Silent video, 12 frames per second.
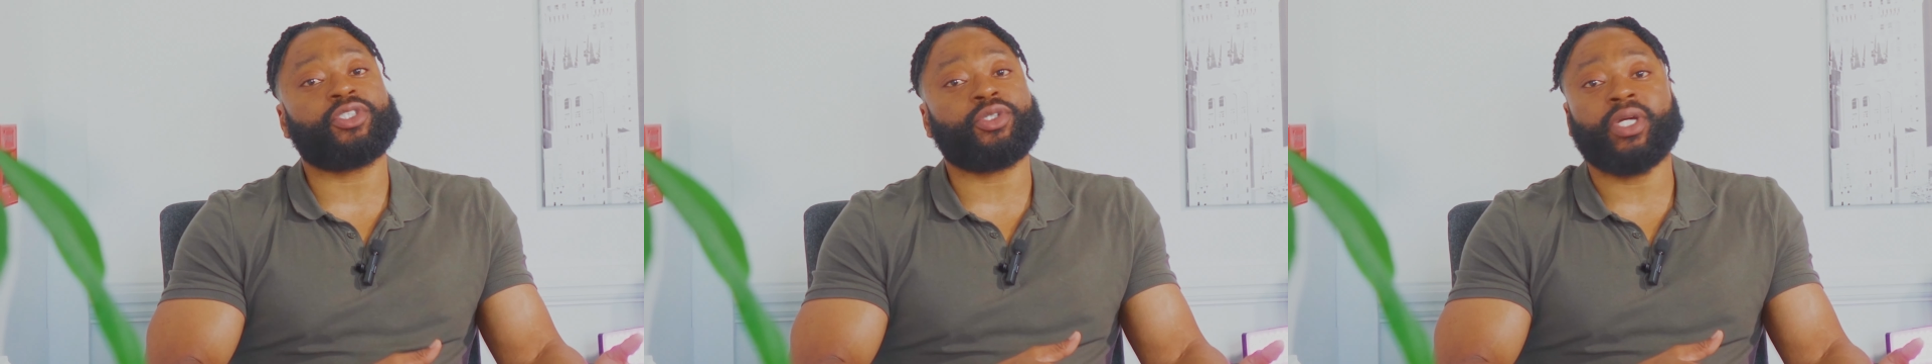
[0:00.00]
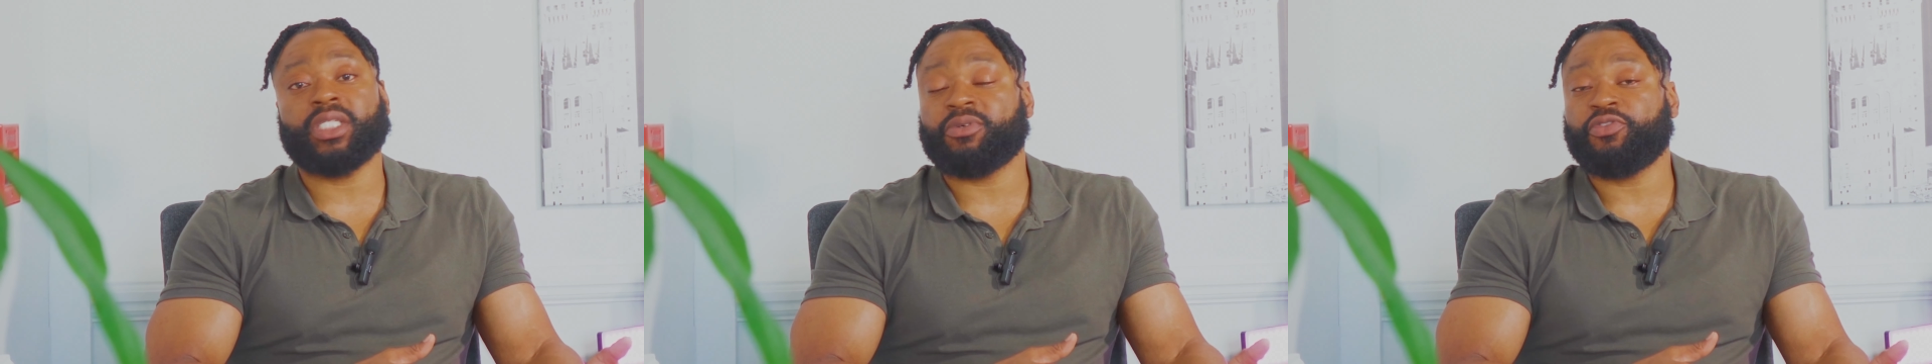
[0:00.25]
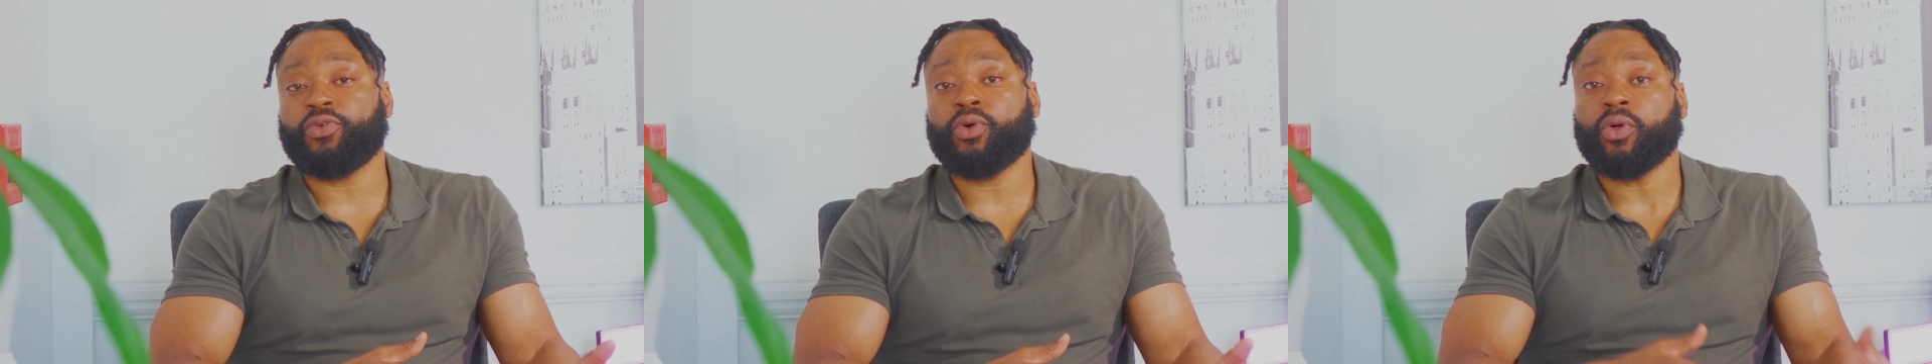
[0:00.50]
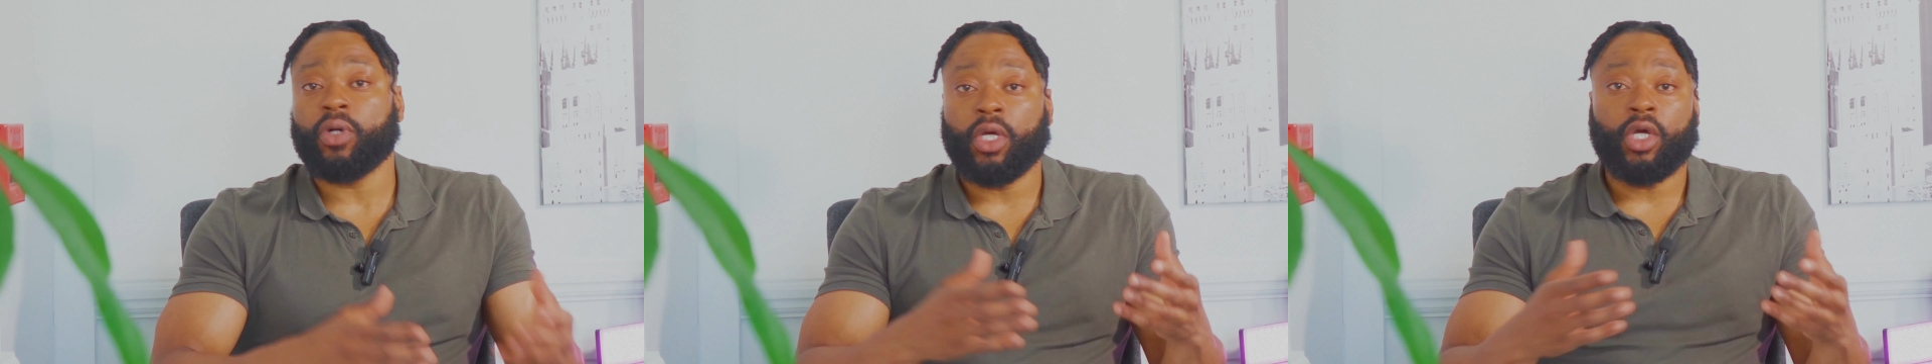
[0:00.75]
trades
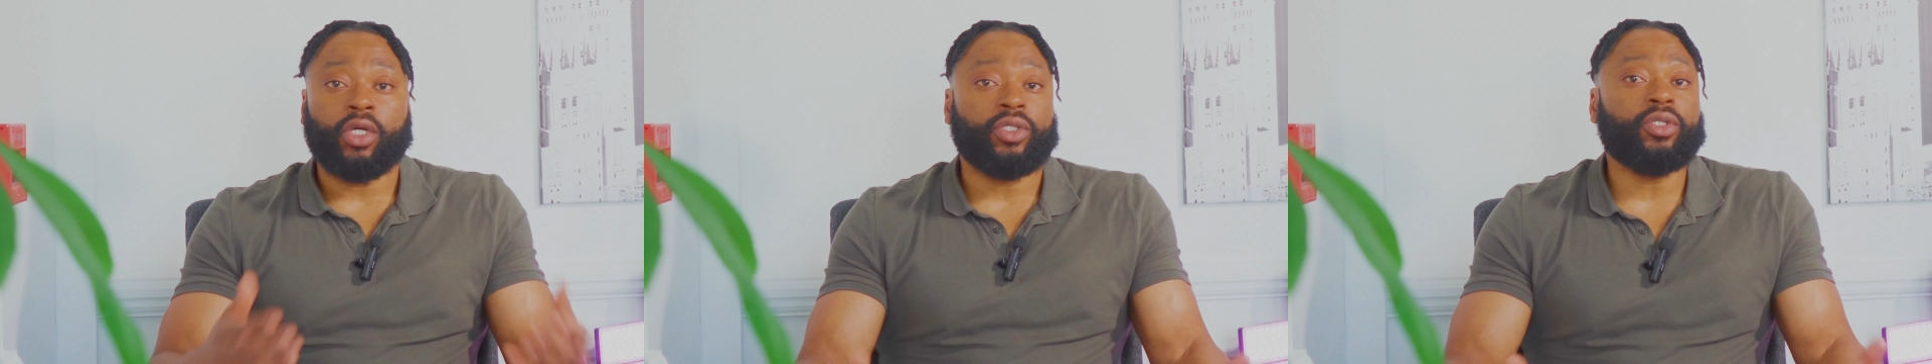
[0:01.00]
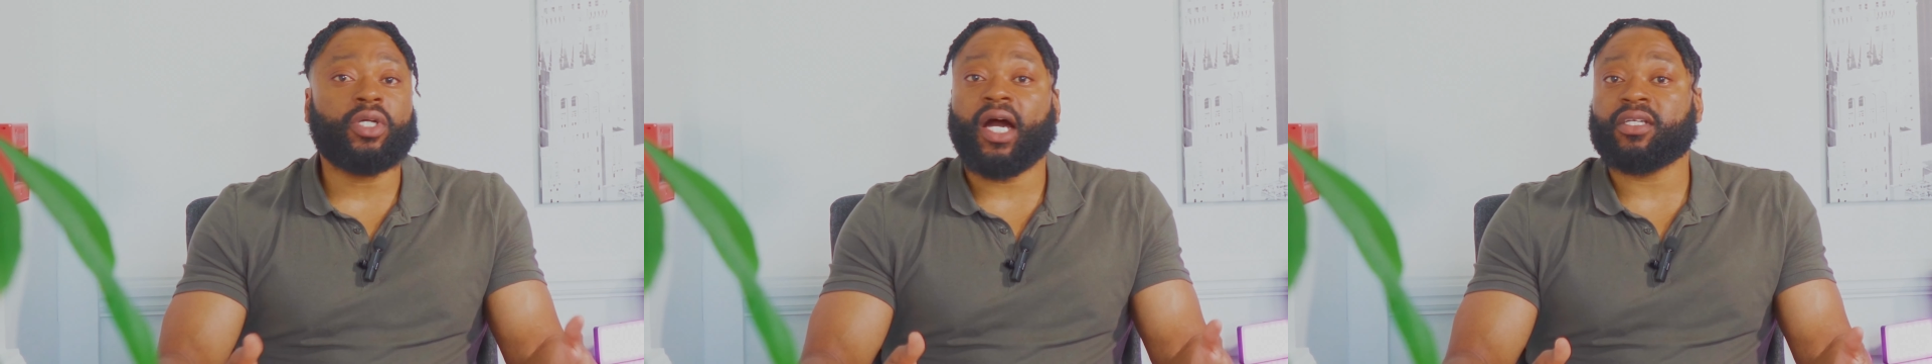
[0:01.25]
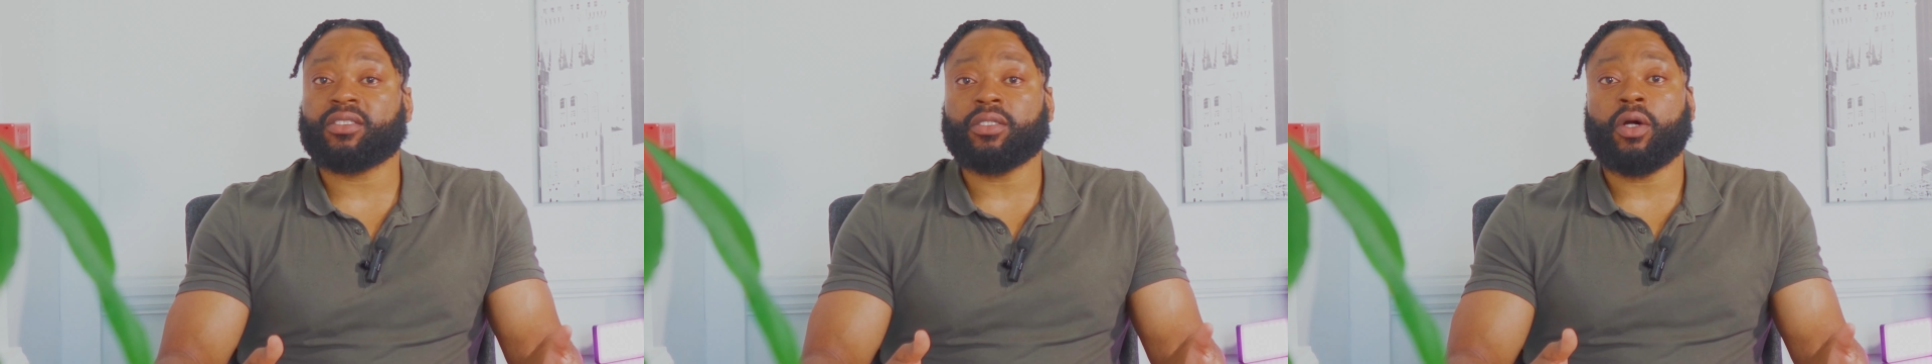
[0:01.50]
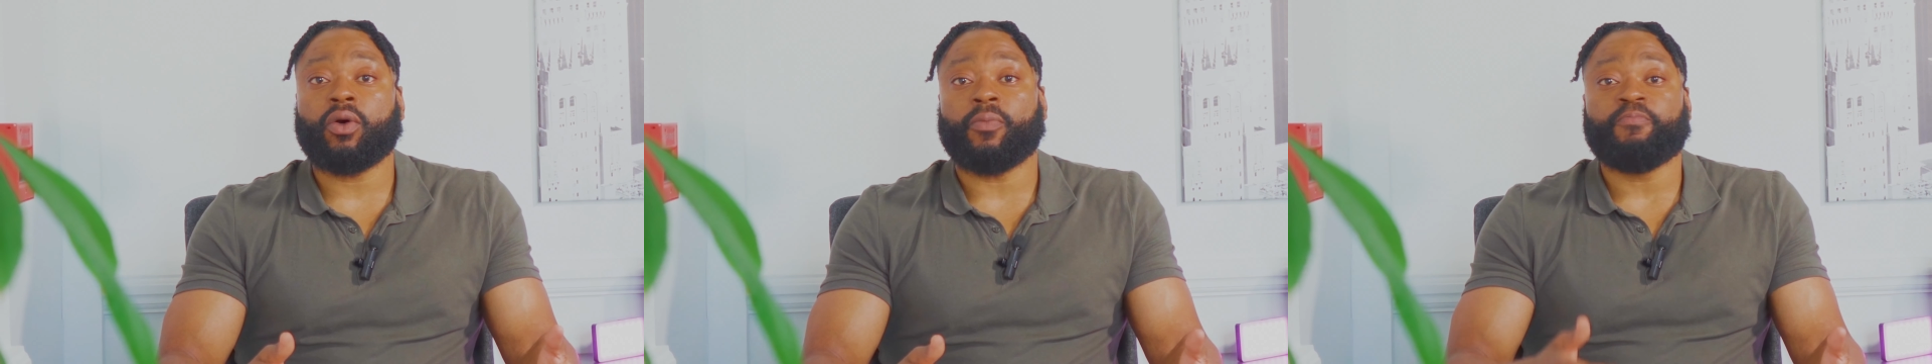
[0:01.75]
before, you guys
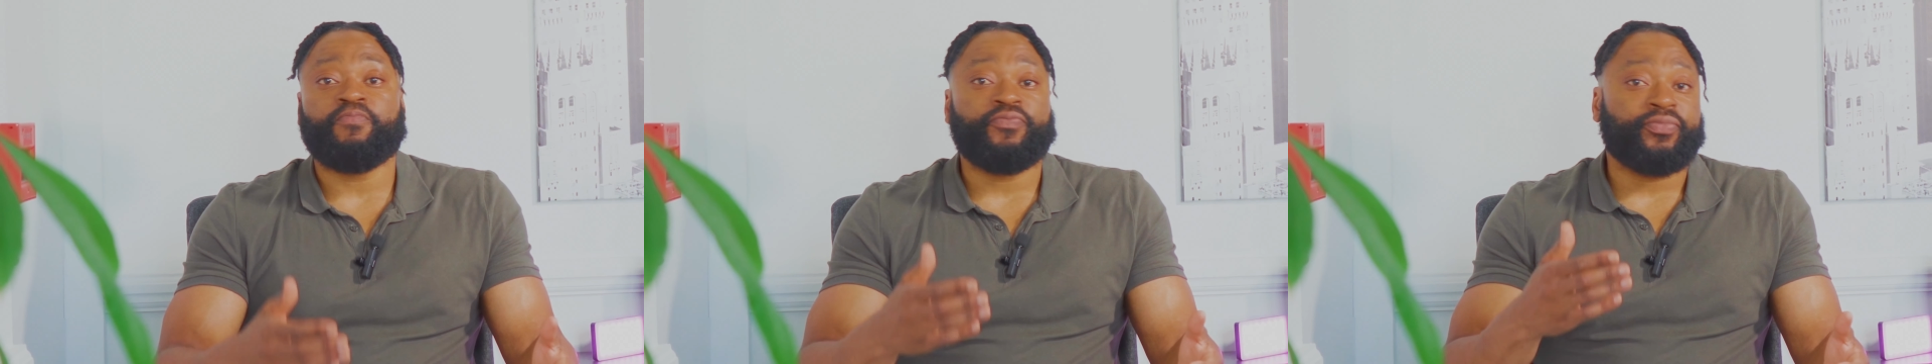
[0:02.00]
know